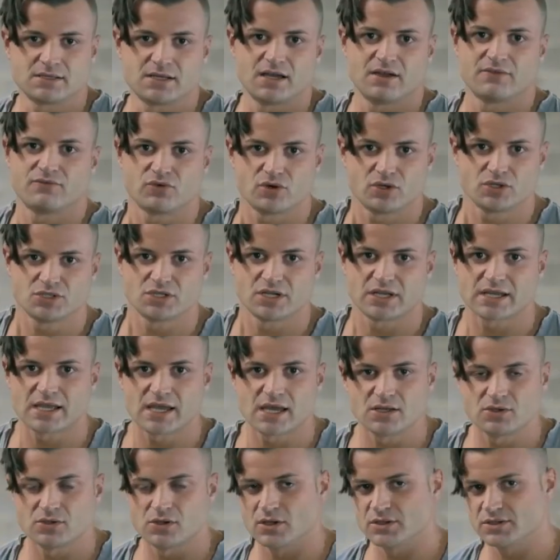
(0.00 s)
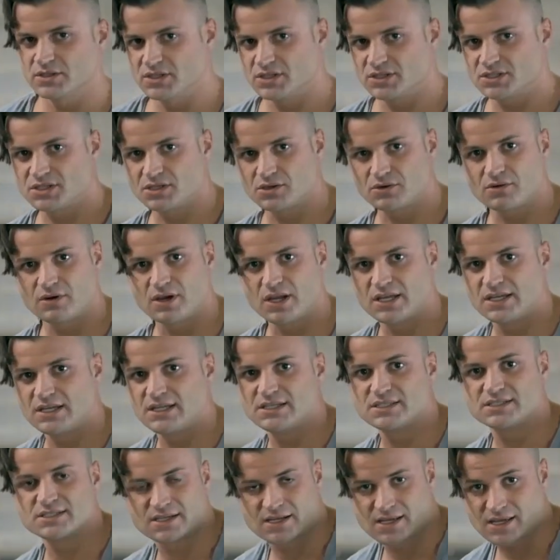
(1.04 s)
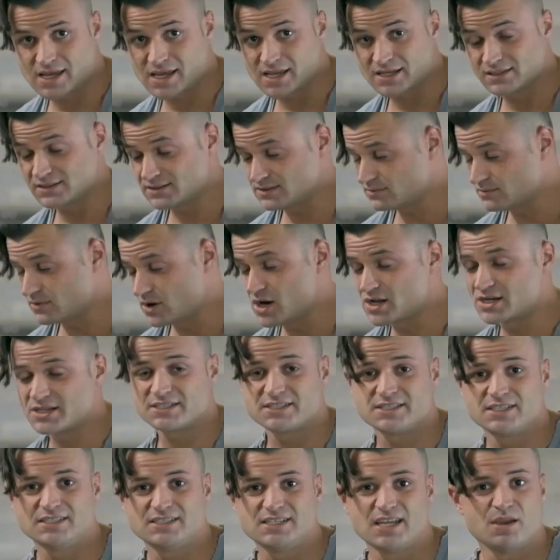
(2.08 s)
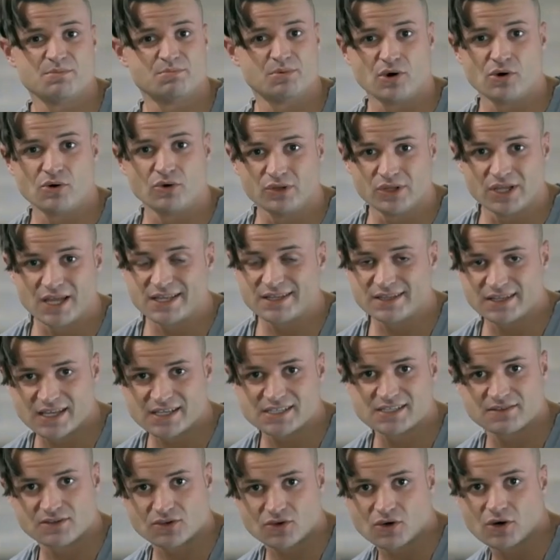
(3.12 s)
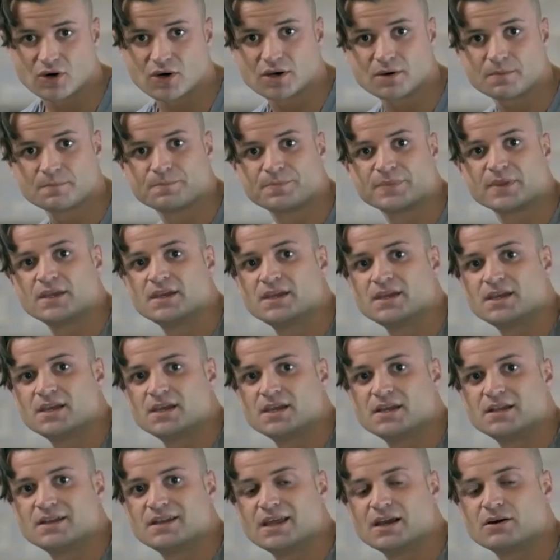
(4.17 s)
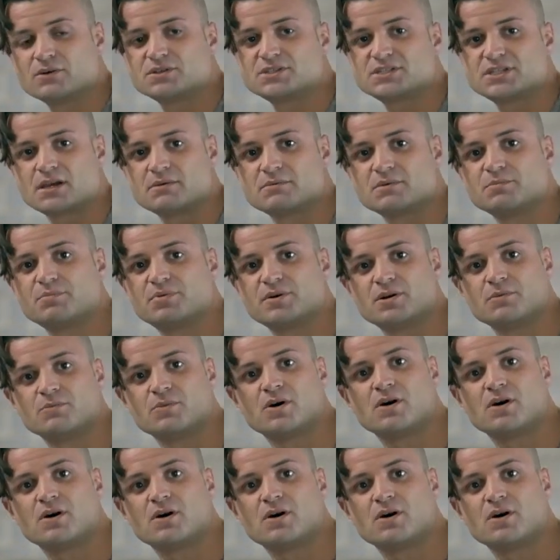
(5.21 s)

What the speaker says: coverage and I got in all the nooks and crannies, and I had to honestly tape a whole lot less of the car. Now it's time to put them